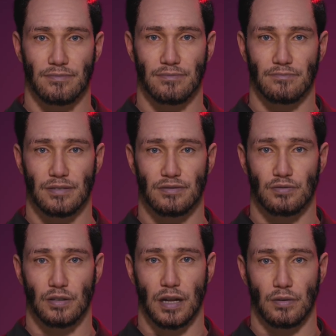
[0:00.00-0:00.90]
This
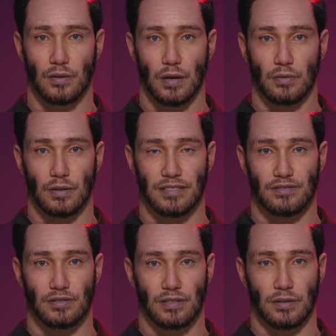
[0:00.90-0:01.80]
phenomenon
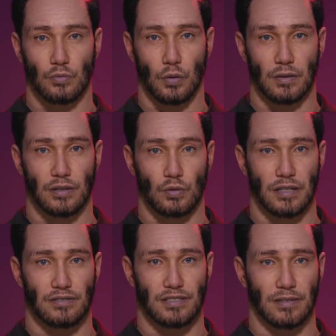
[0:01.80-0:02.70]
raises an important
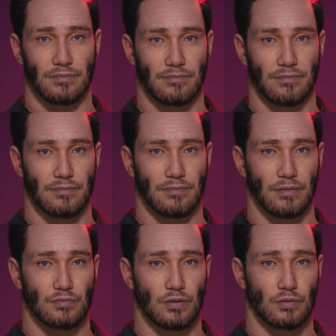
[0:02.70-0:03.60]
question.
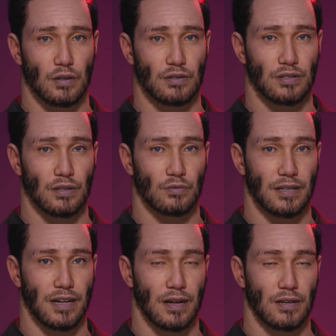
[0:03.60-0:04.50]
If the version of
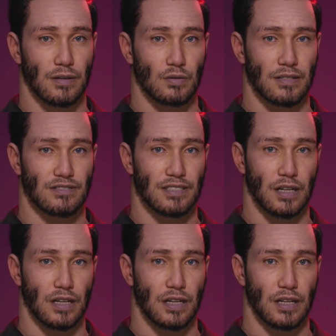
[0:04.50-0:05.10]
reality we see